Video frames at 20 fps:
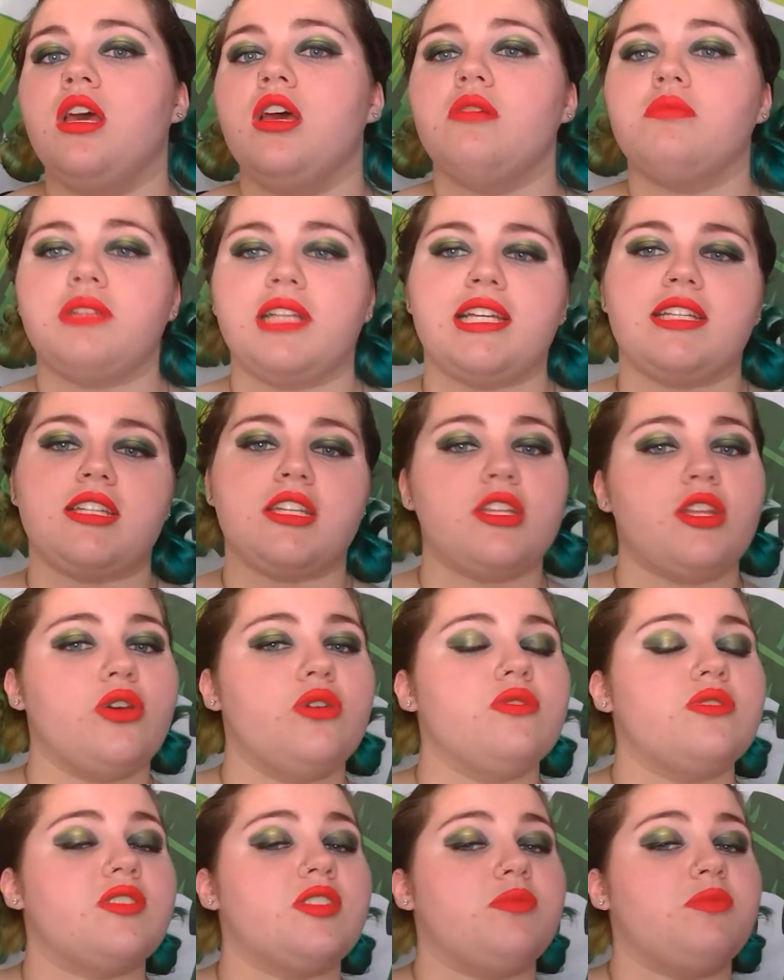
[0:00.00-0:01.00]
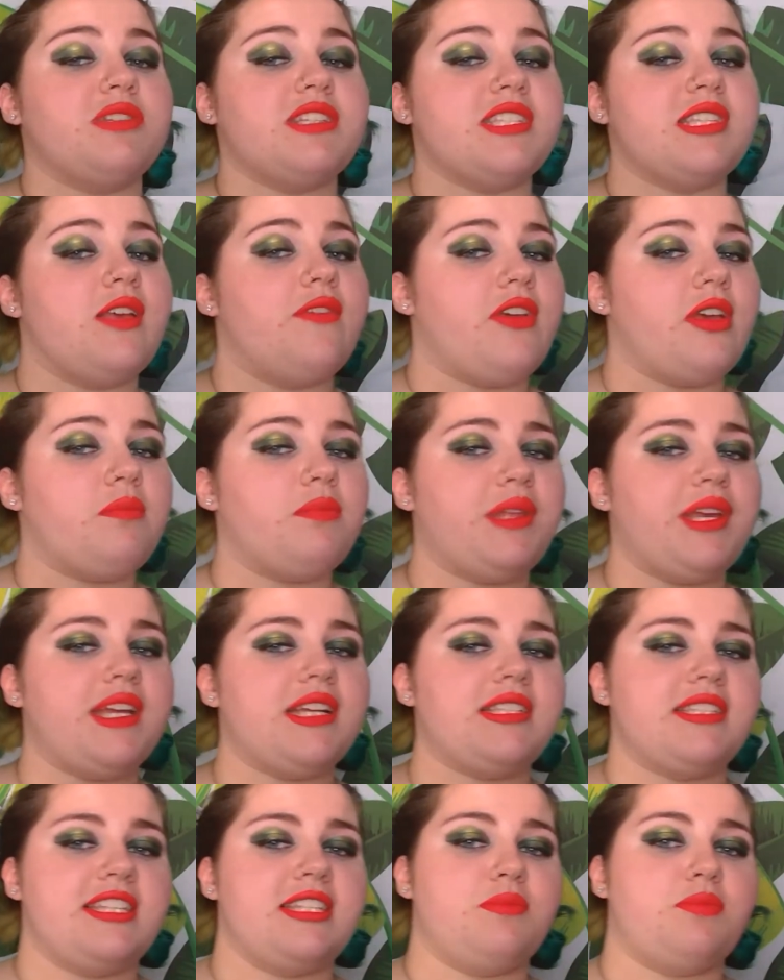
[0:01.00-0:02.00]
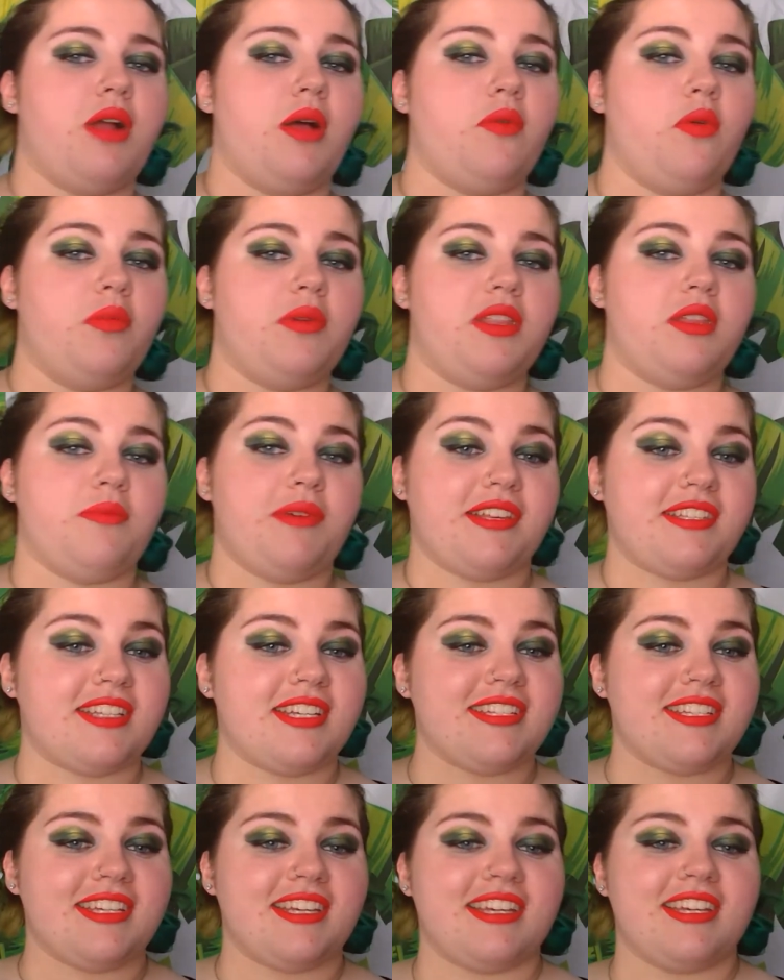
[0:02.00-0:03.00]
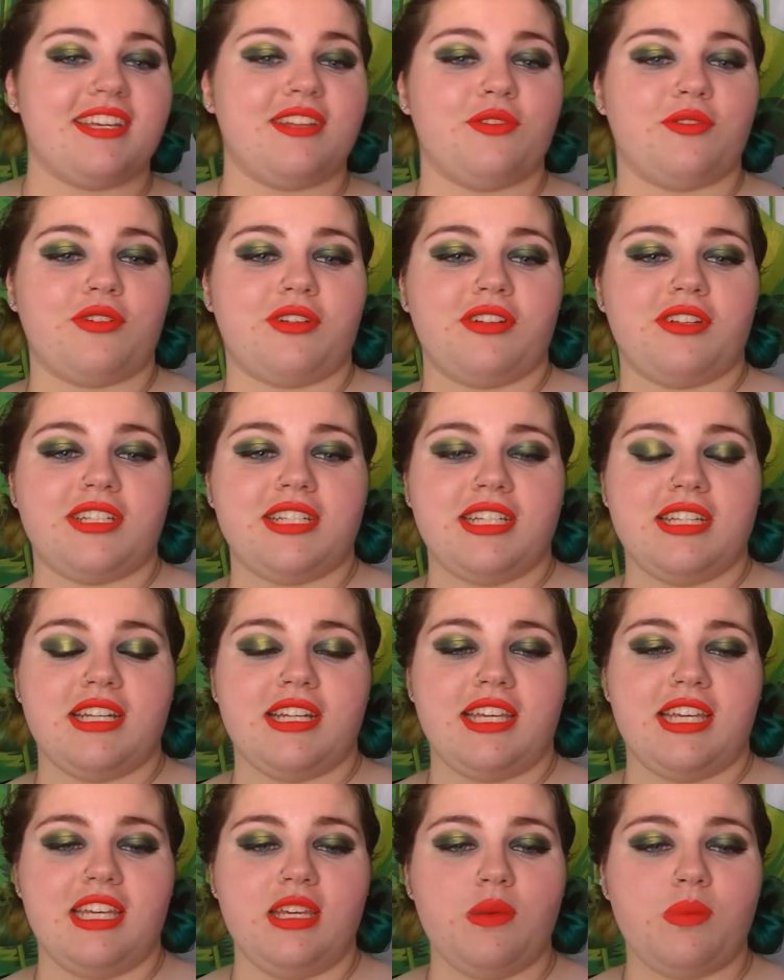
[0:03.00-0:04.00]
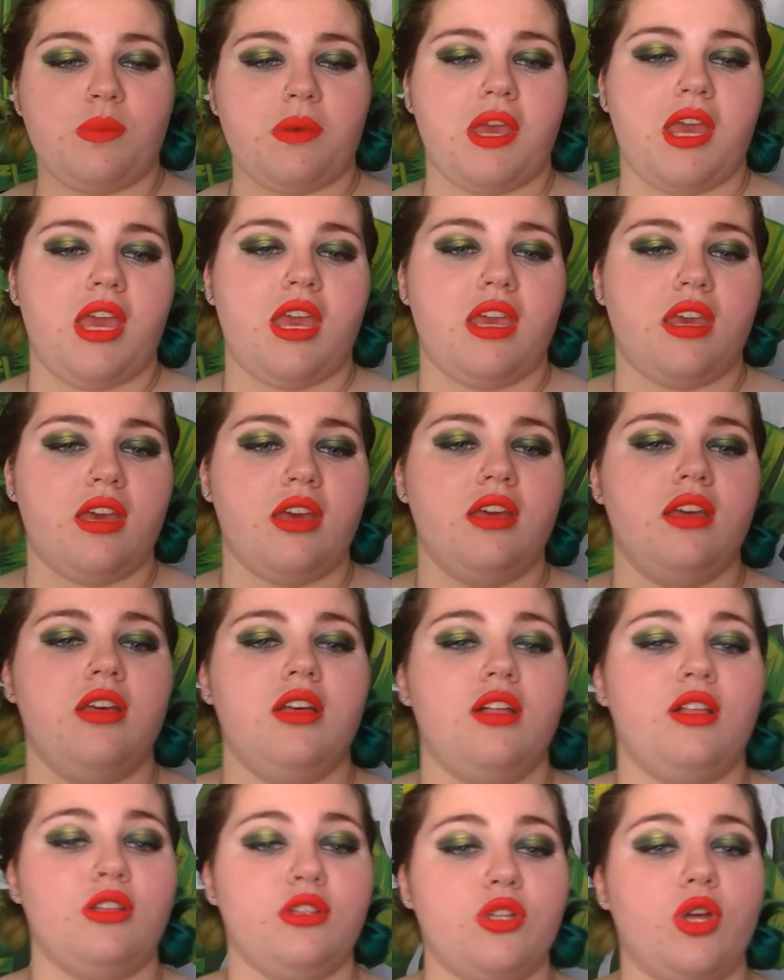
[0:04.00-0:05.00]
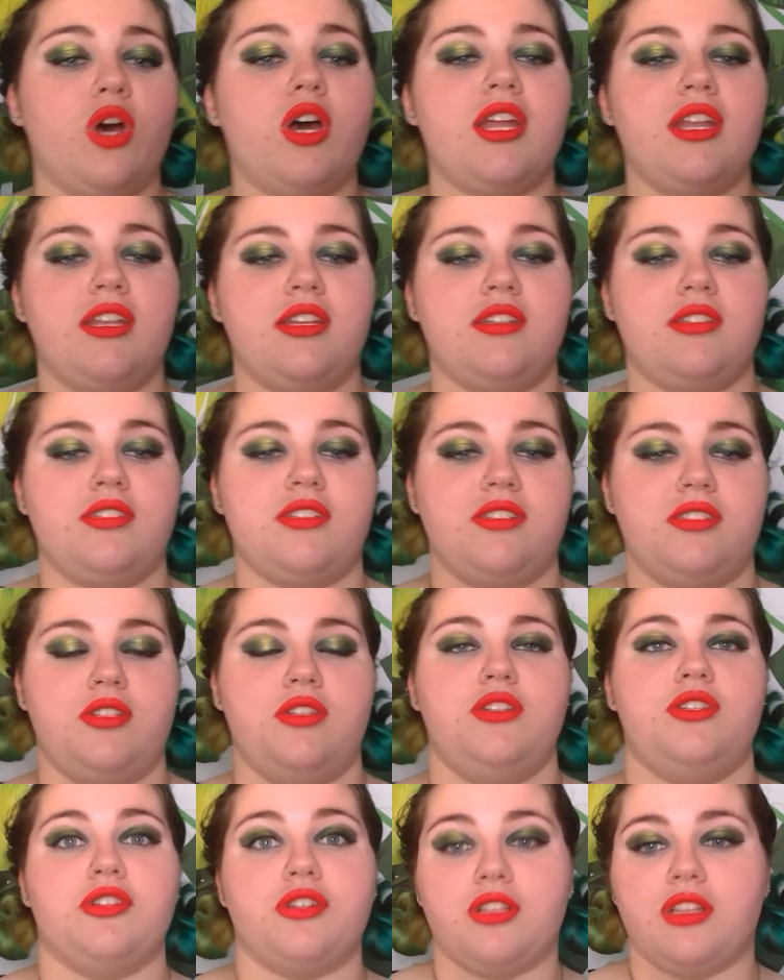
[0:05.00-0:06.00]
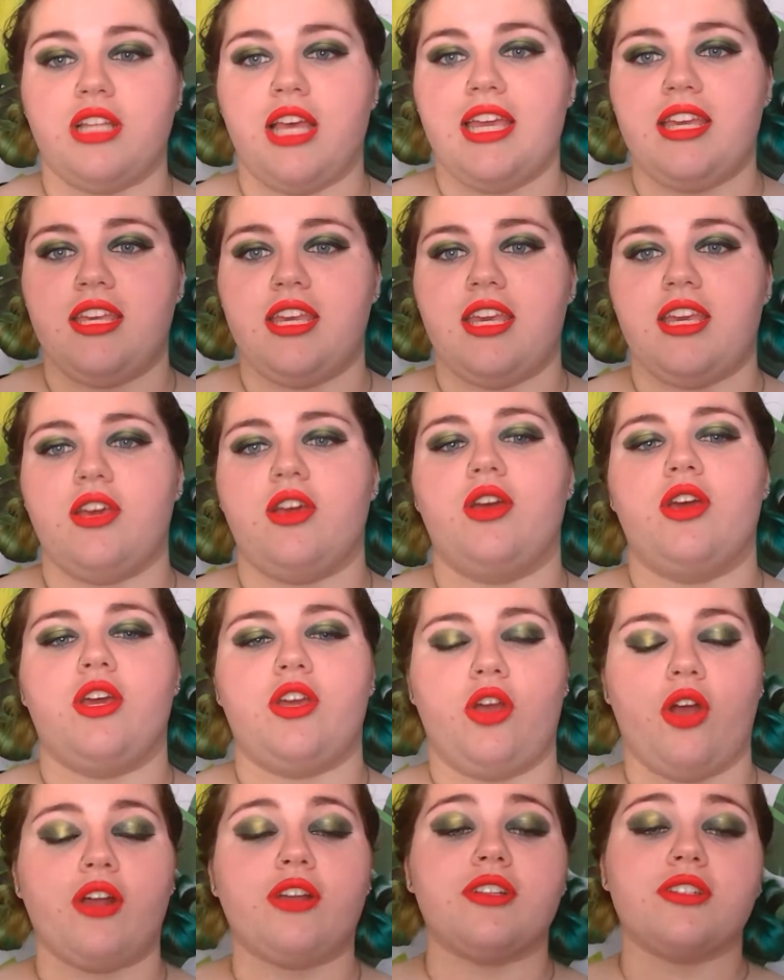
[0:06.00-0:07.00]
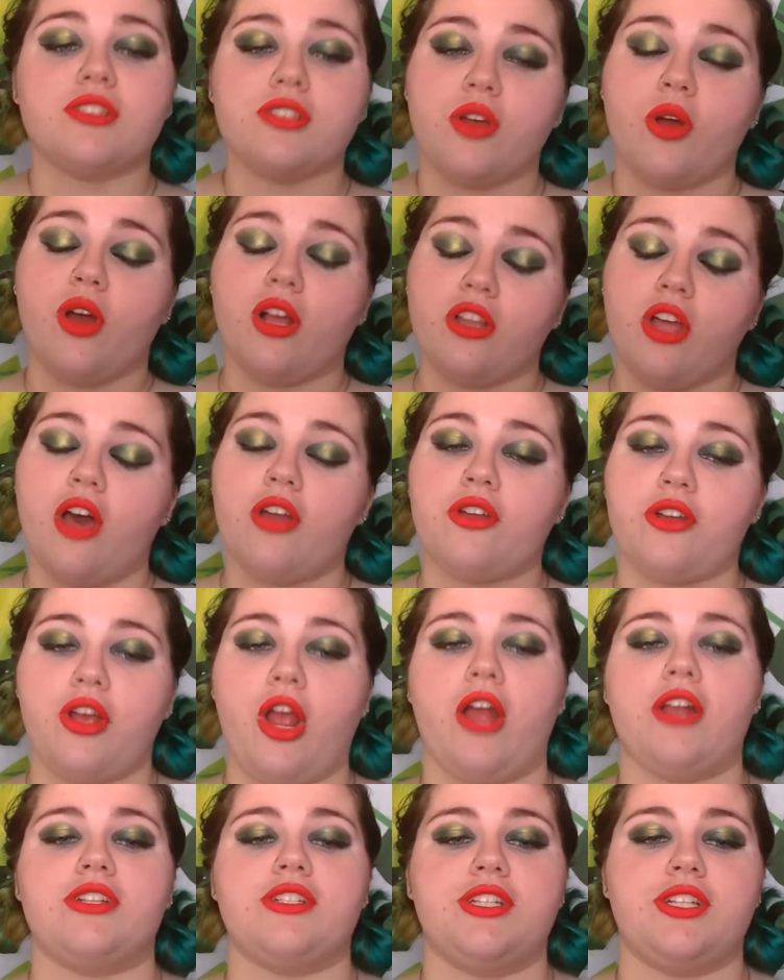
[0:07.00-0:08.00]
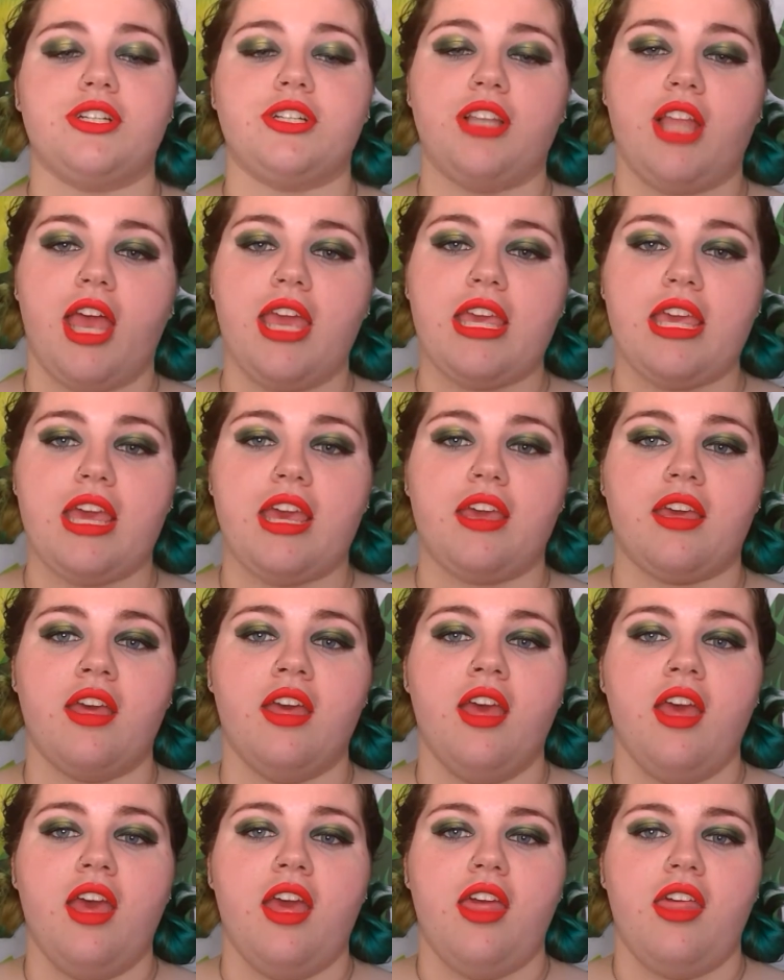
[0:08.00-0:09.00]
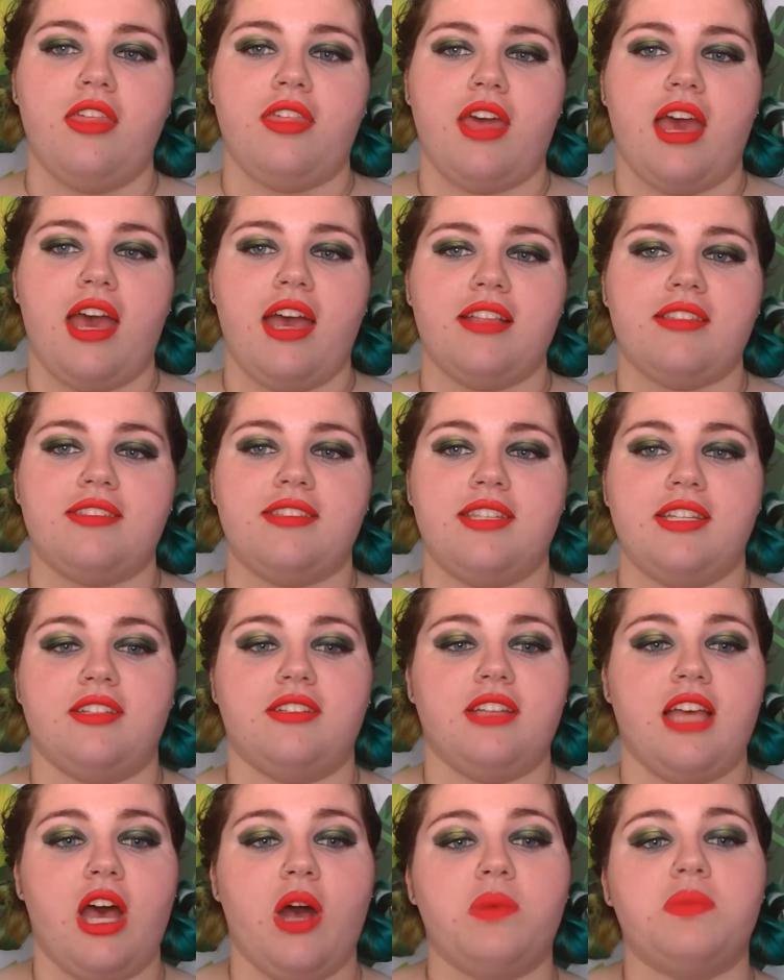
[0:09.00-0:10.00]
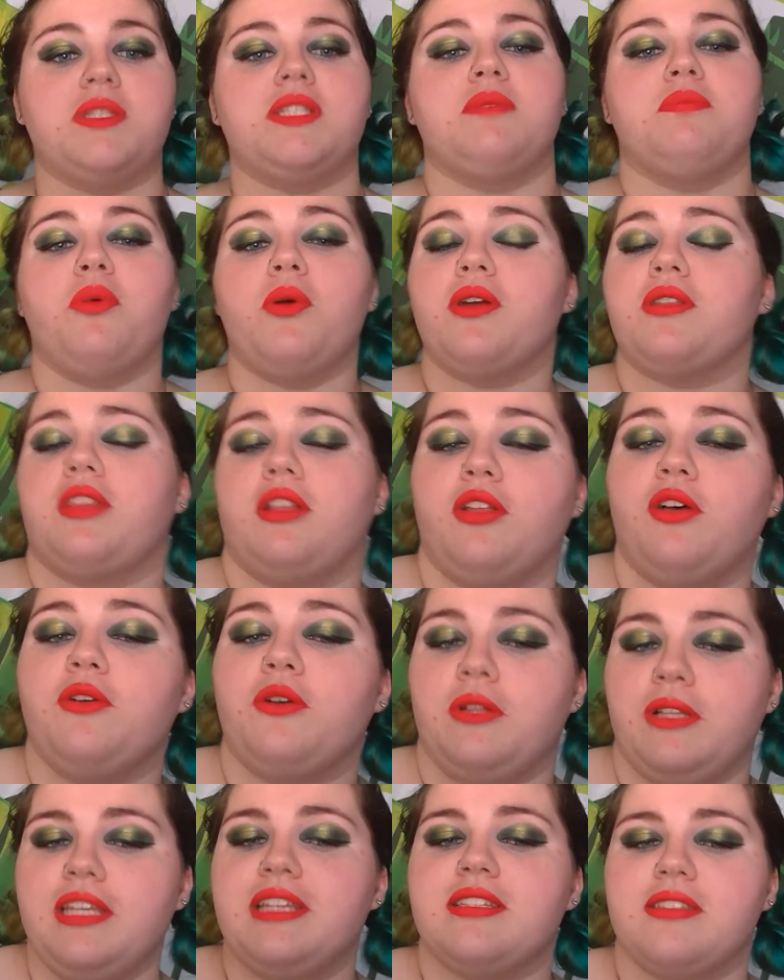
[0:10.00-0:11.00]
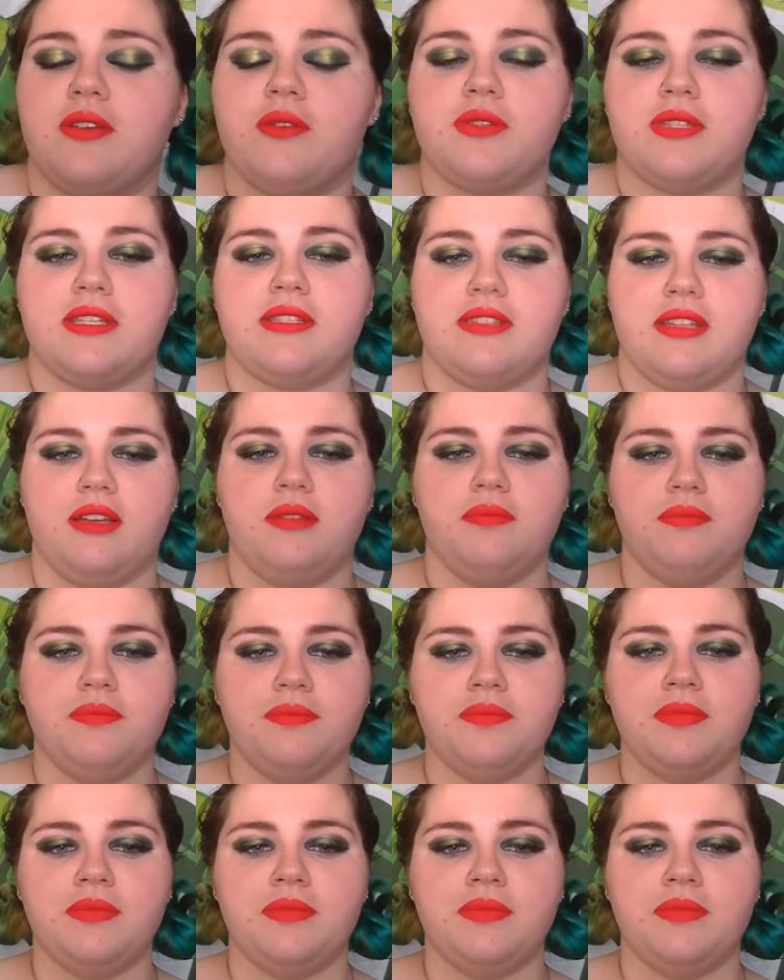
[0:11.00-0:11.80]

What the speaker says: planting those specific plants is probably the best idea in order to keep a lawn to your liking, or a garden, or lawn or garden to your liking, that still helps support the local ecosystem.